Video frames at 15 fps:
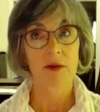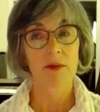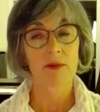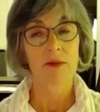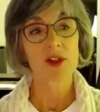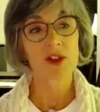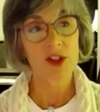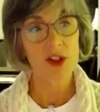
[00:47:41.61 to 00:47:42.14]

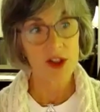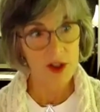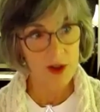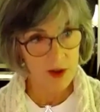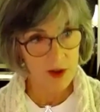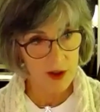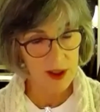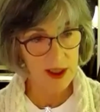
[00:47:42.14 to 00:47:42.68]

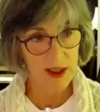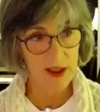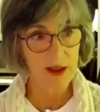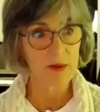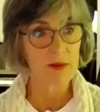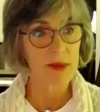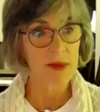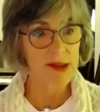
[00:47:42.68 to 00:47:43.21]
materially
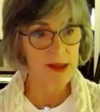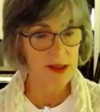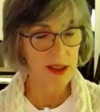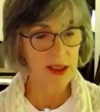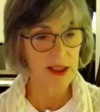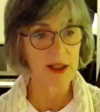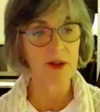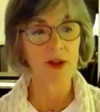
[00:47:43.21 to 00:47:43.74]

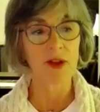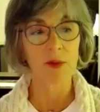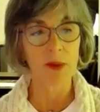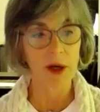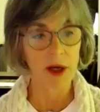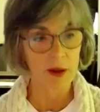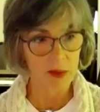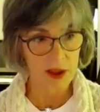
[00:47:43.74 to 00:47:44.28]
mislead the
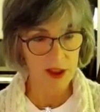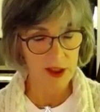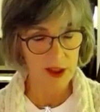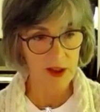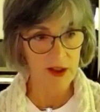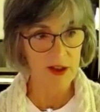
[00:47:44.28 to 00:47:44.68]
public.